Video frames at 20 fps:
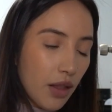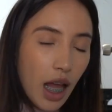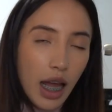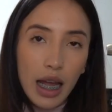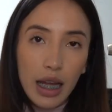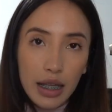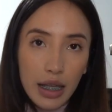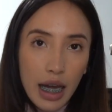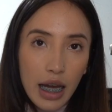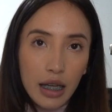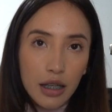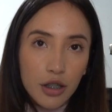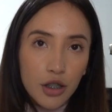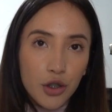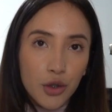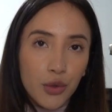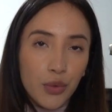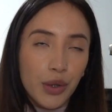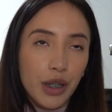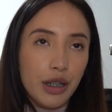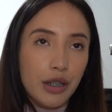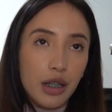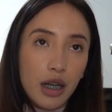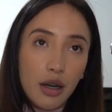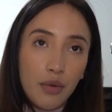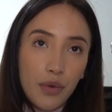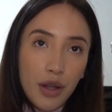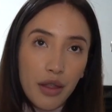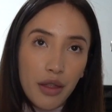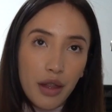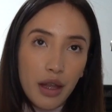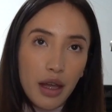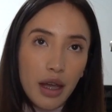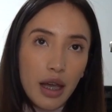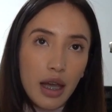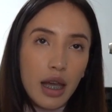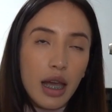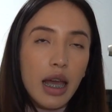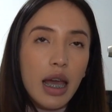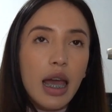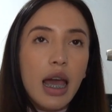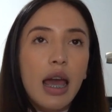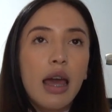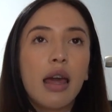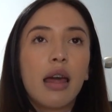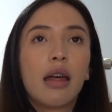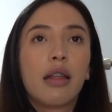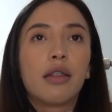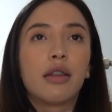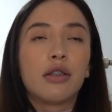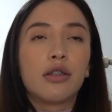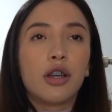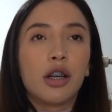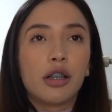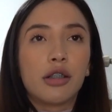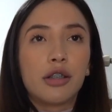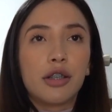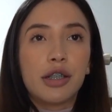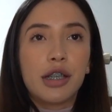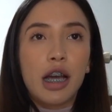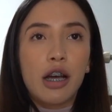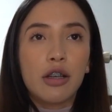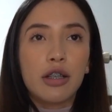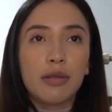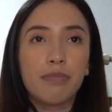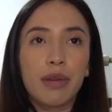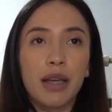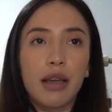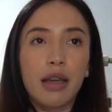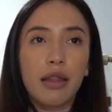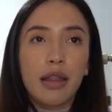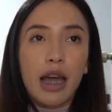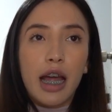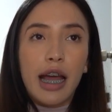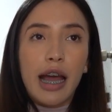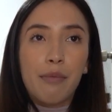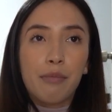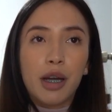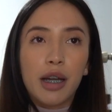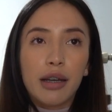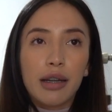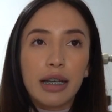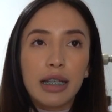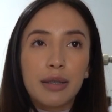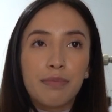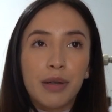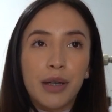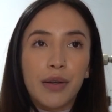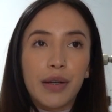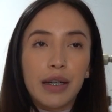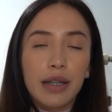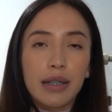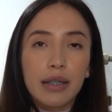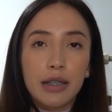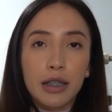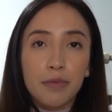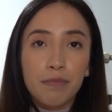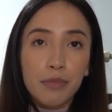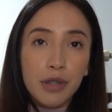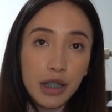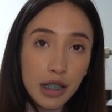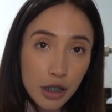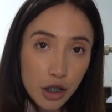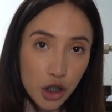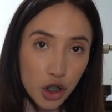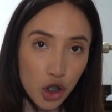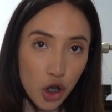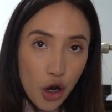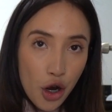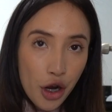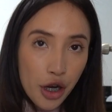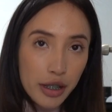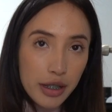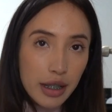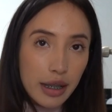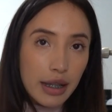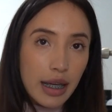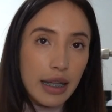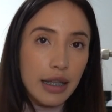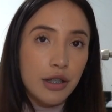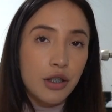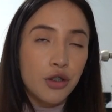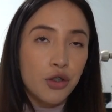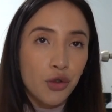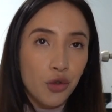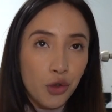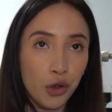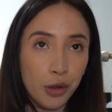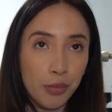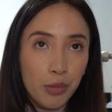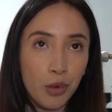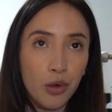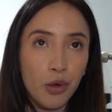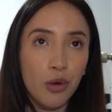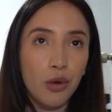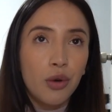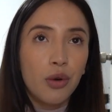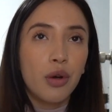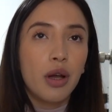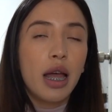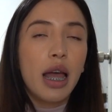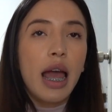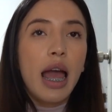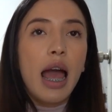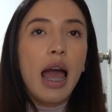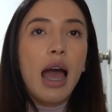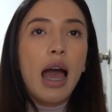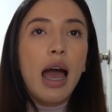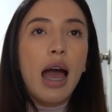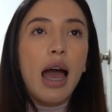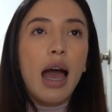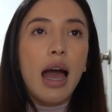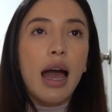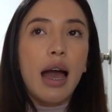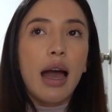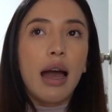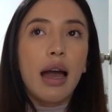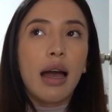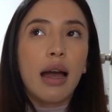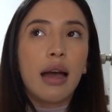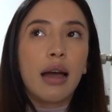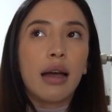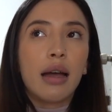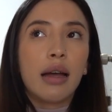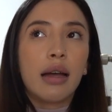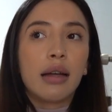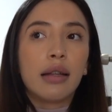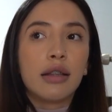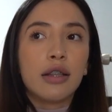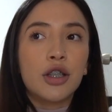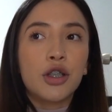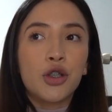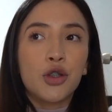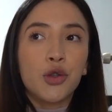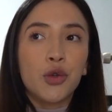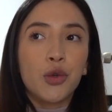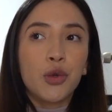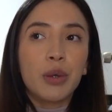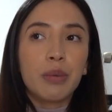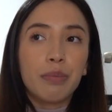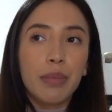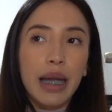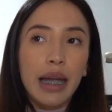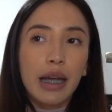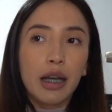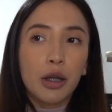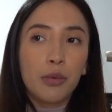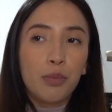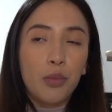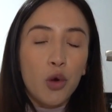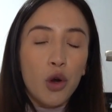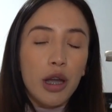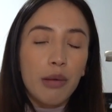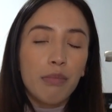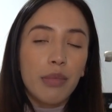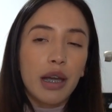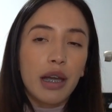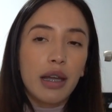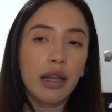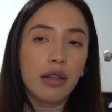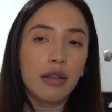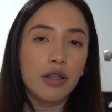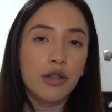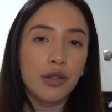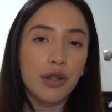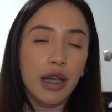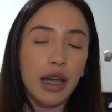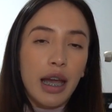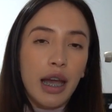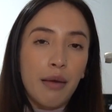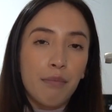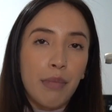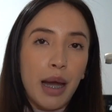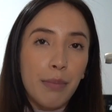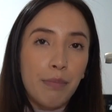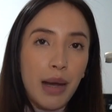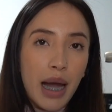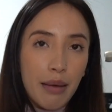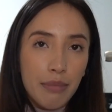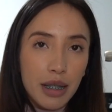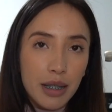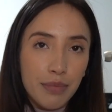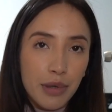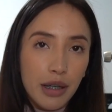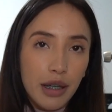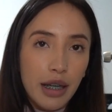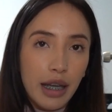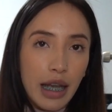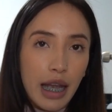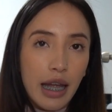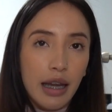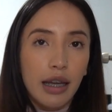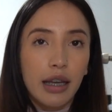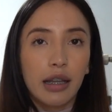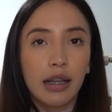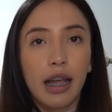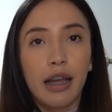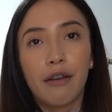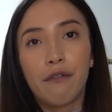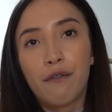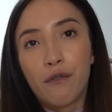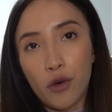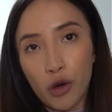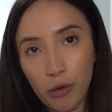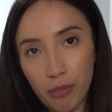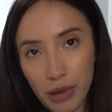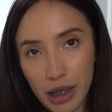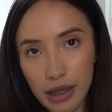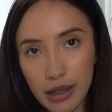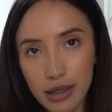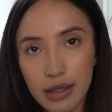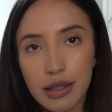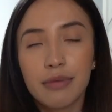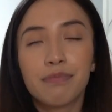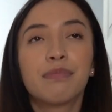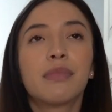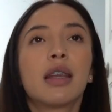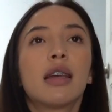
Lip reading: And yeah, so we're done with it. The doctor tells me that I'm gonna experience some discharge, that's normal, and to make an appointment to get my pap smear again in like 4 months.